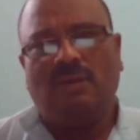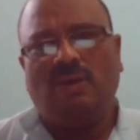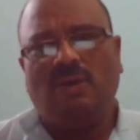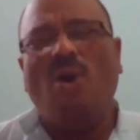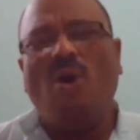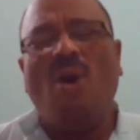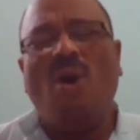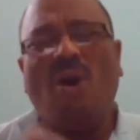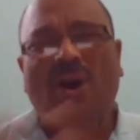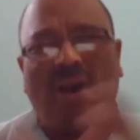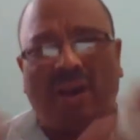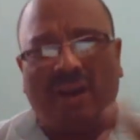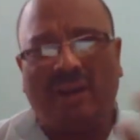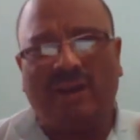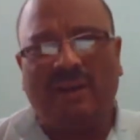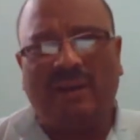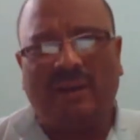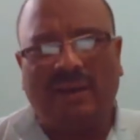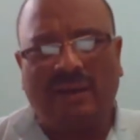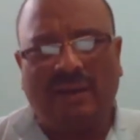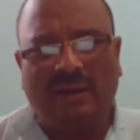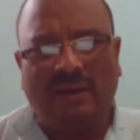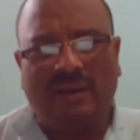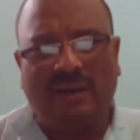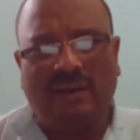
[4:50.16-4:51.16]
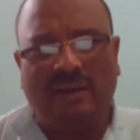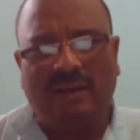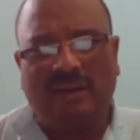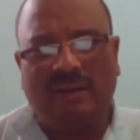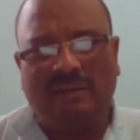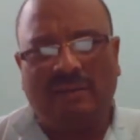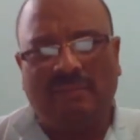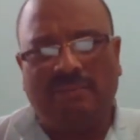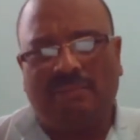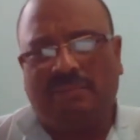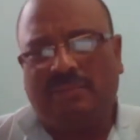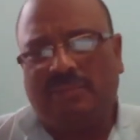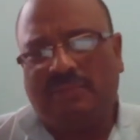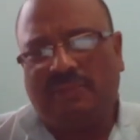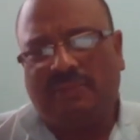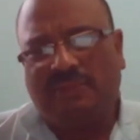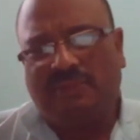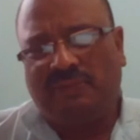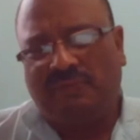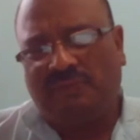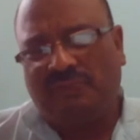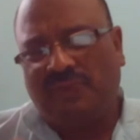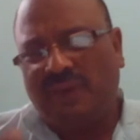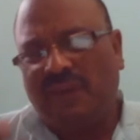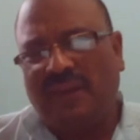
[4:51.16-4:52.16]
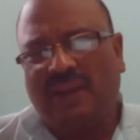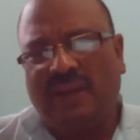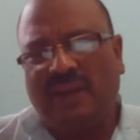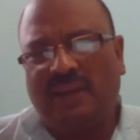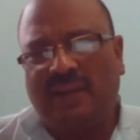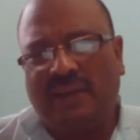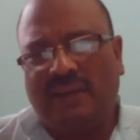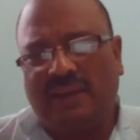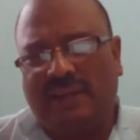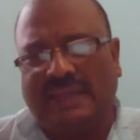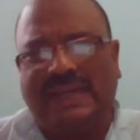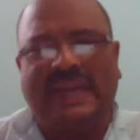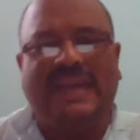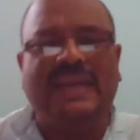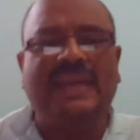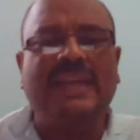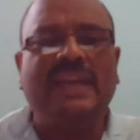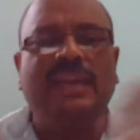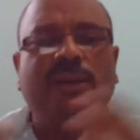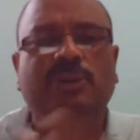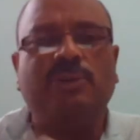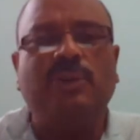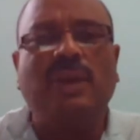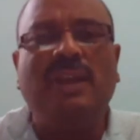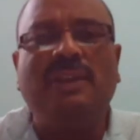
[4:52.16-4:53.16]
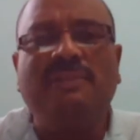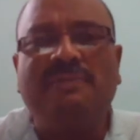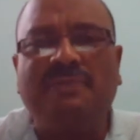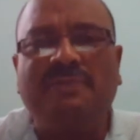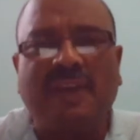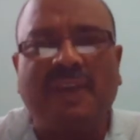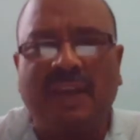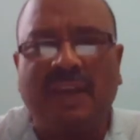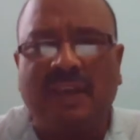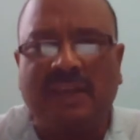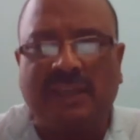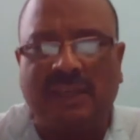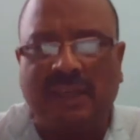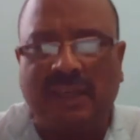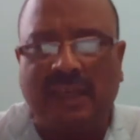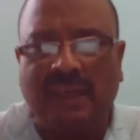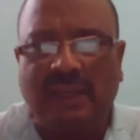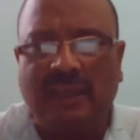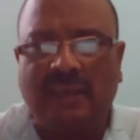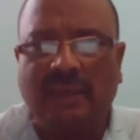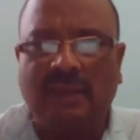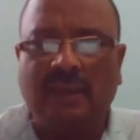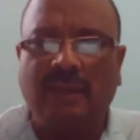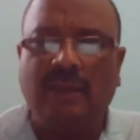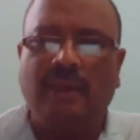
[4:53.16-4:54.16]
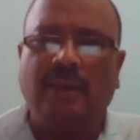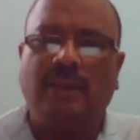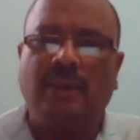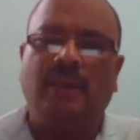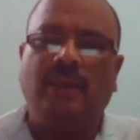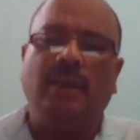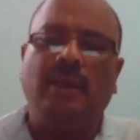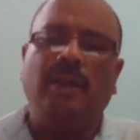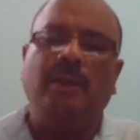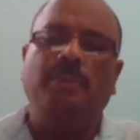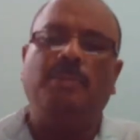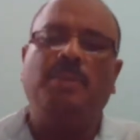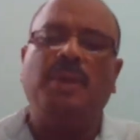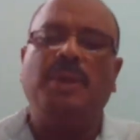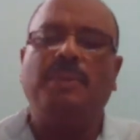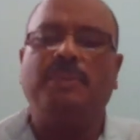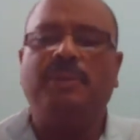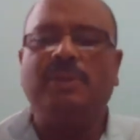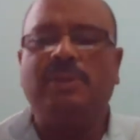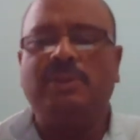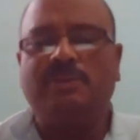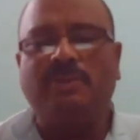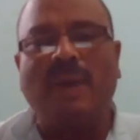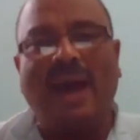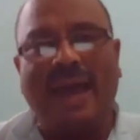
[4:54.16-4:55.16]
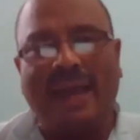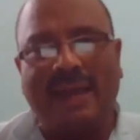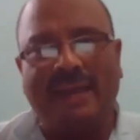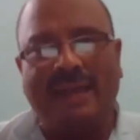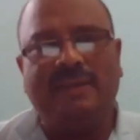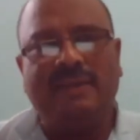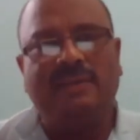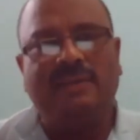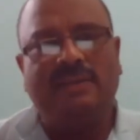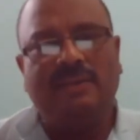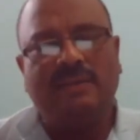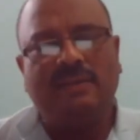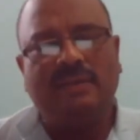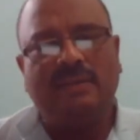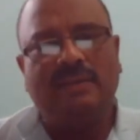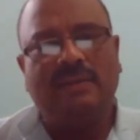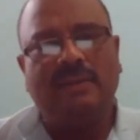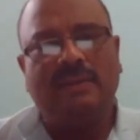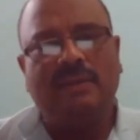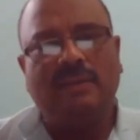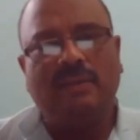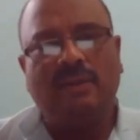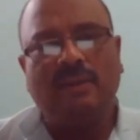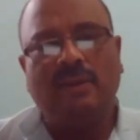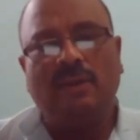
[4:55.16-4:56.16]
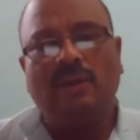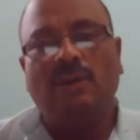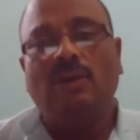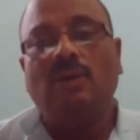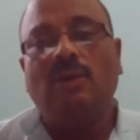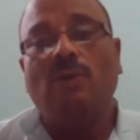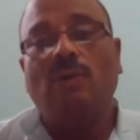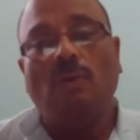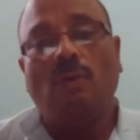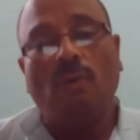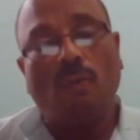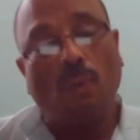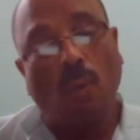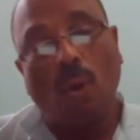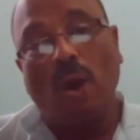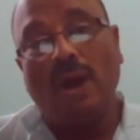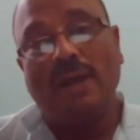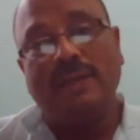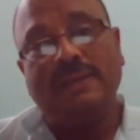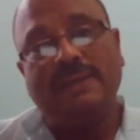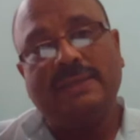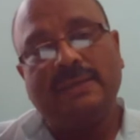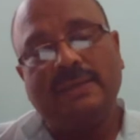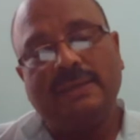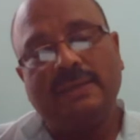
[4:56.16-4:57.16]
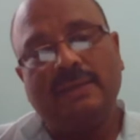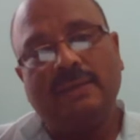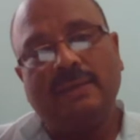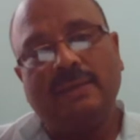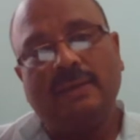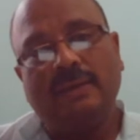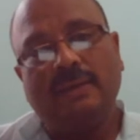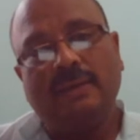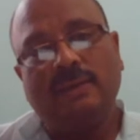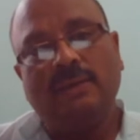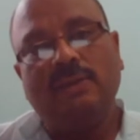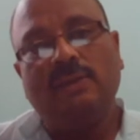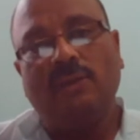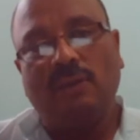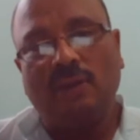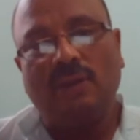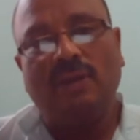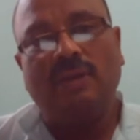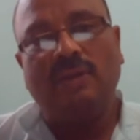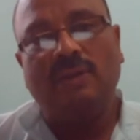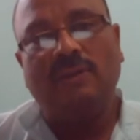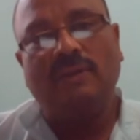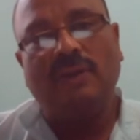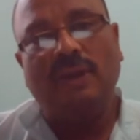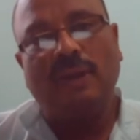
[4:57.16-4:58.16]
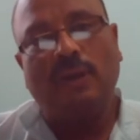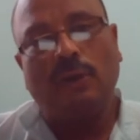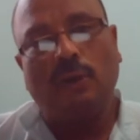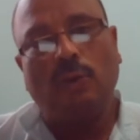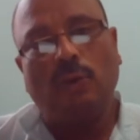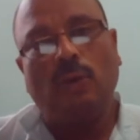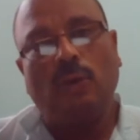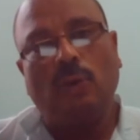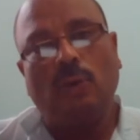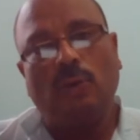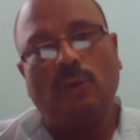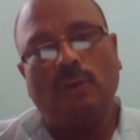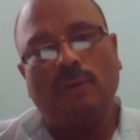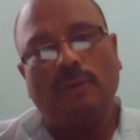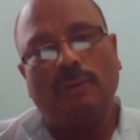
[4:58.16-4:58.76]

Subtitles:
or a figure tending to infinity in people's minds was 33 crore.